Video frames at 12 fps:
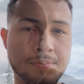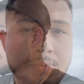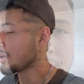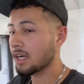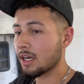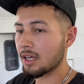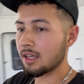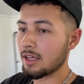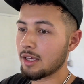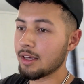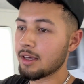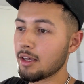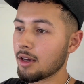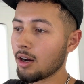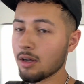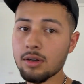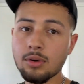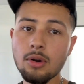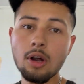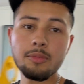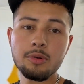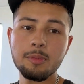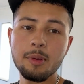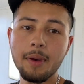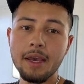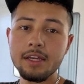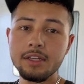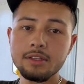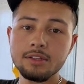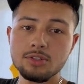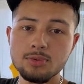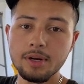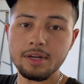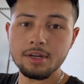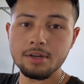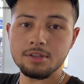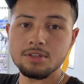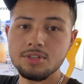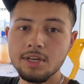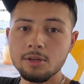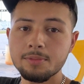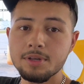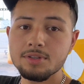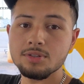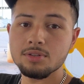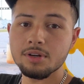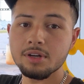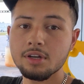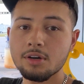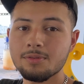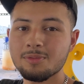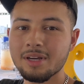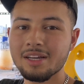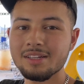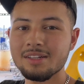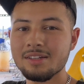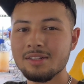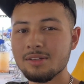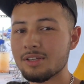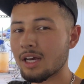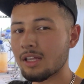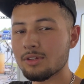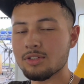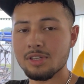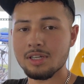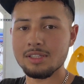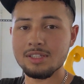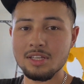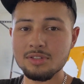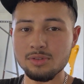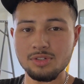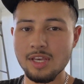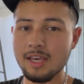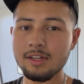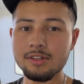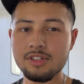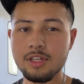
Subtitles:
We got a Honda Grom. We're gonna be painting this right here. These yellow pieces are gonna go from like a yellow, it's like a desert tannish